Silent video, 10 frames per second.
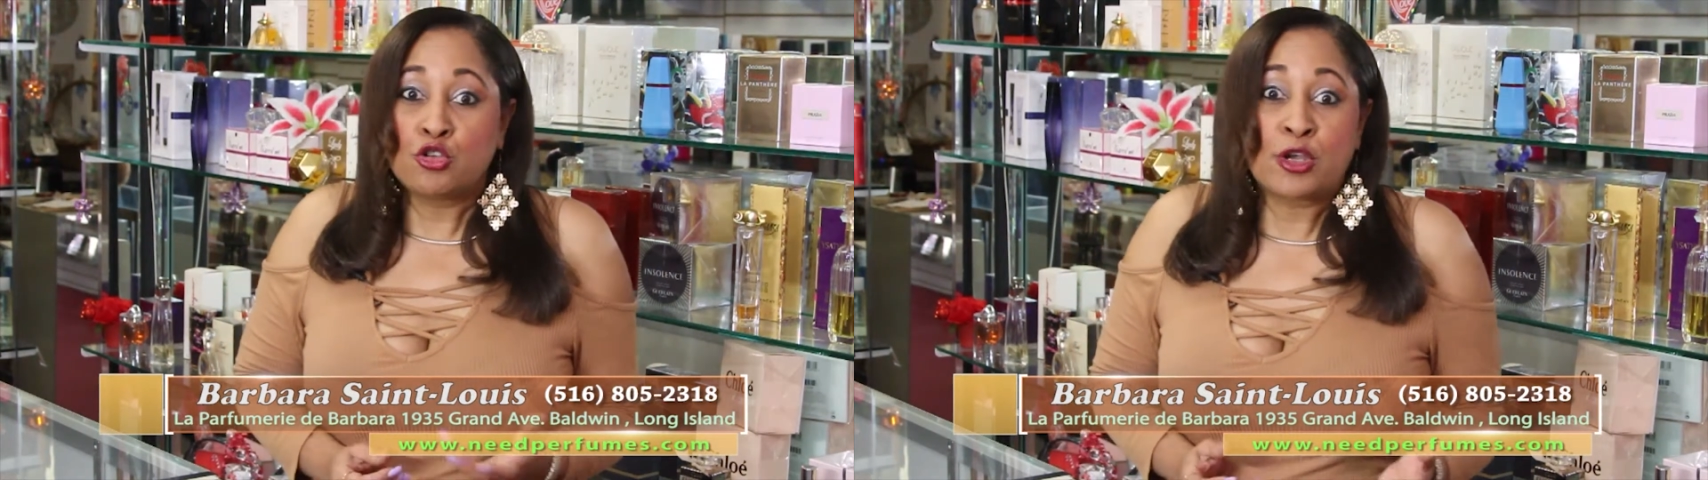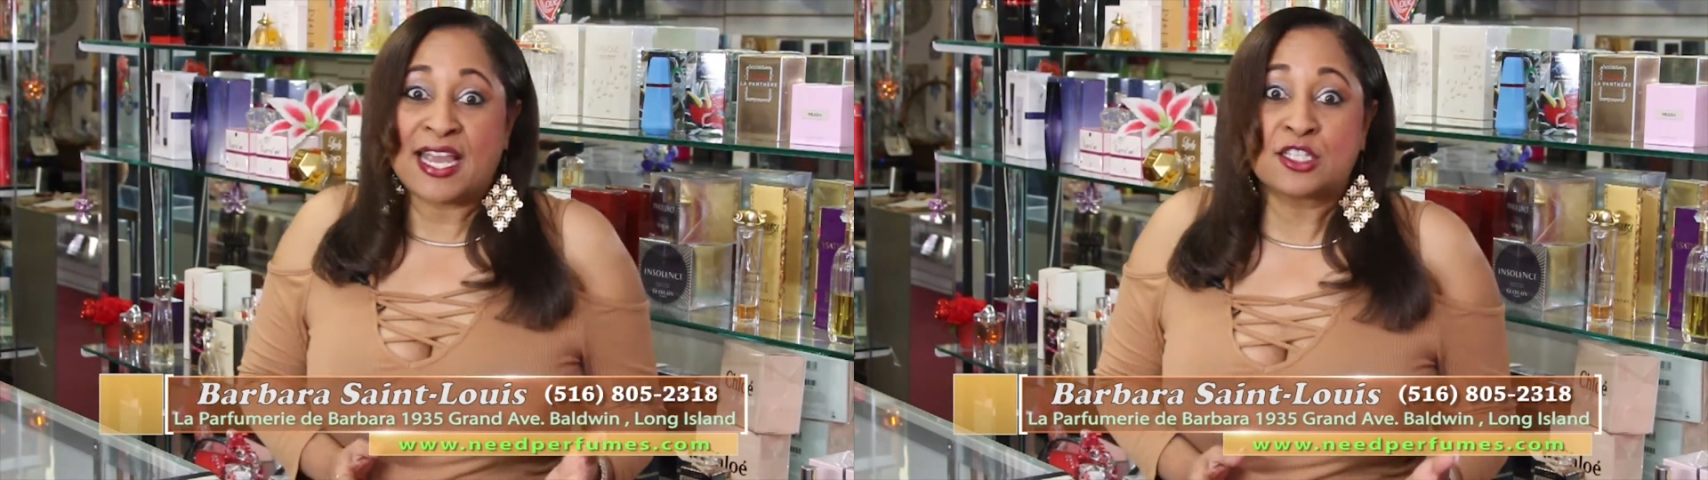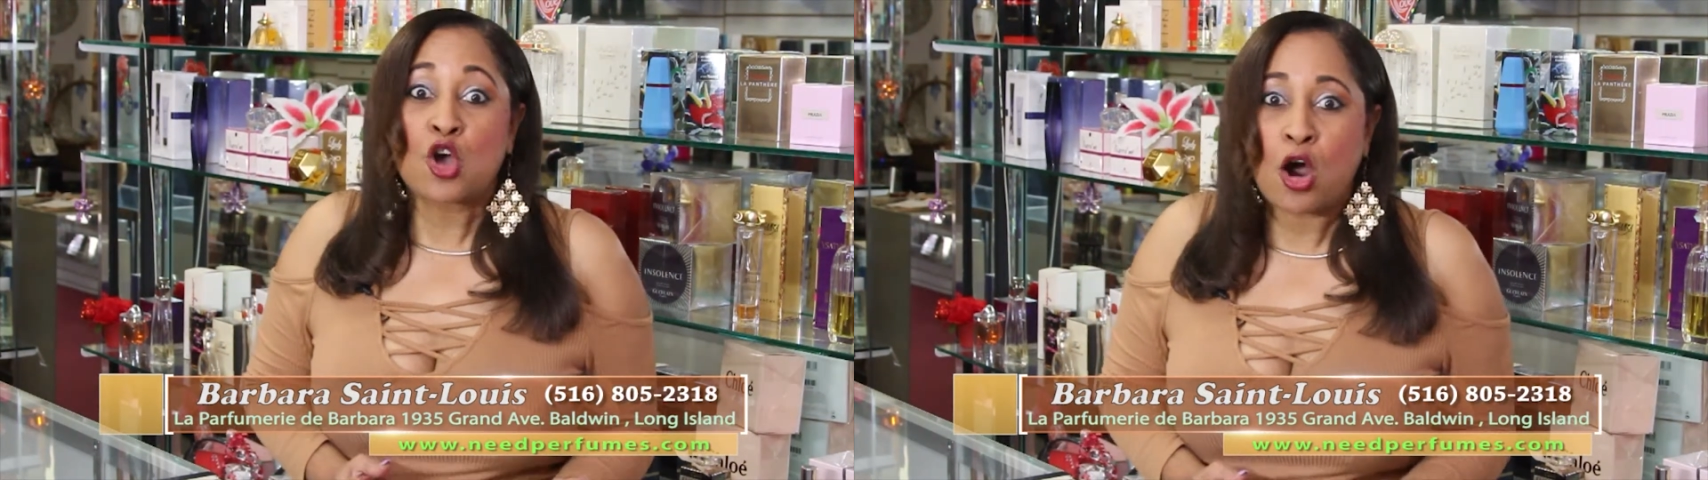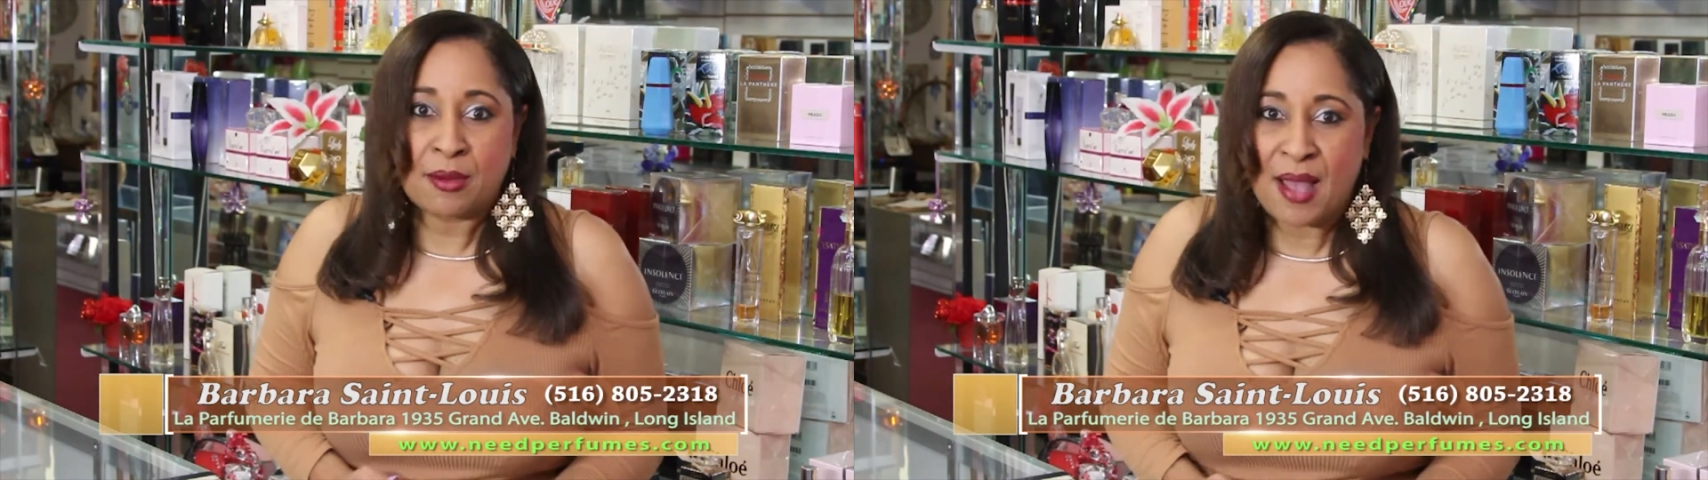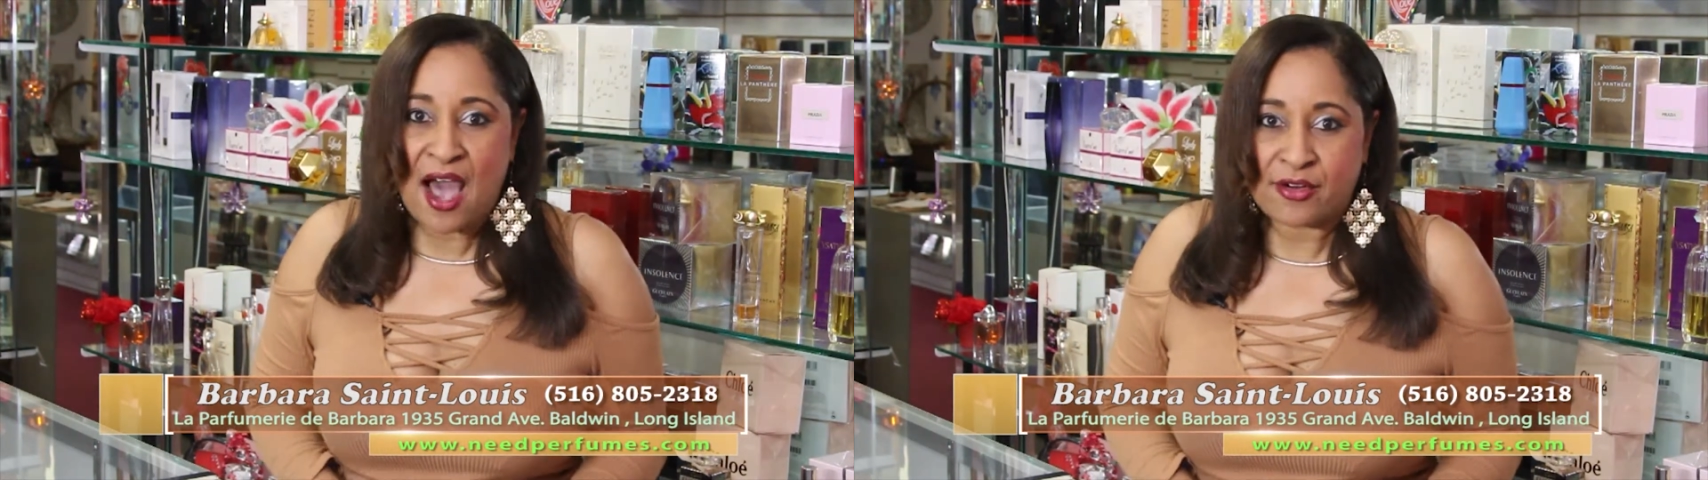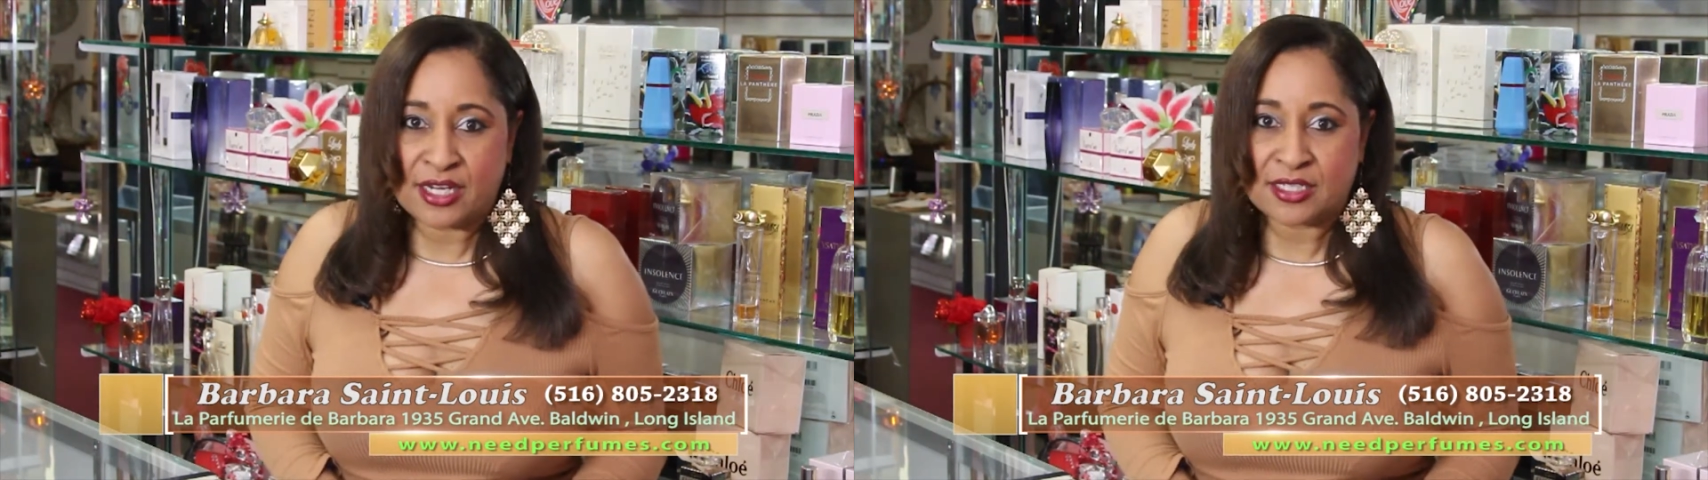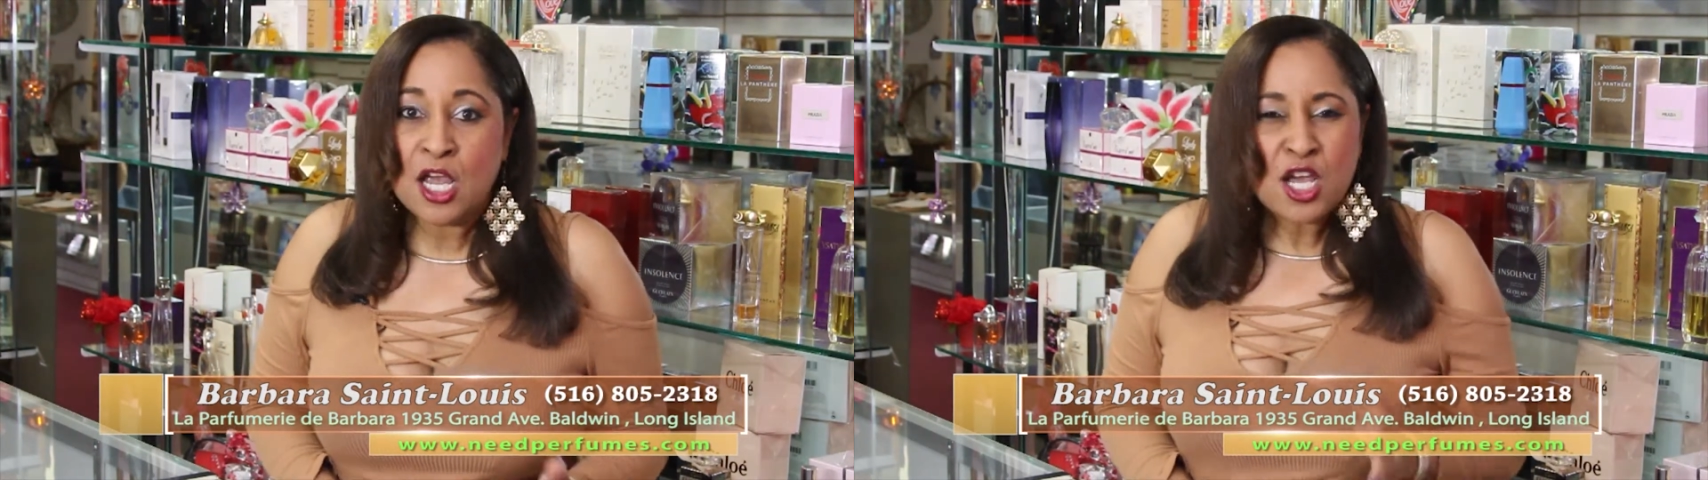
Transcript: you can't talk about it.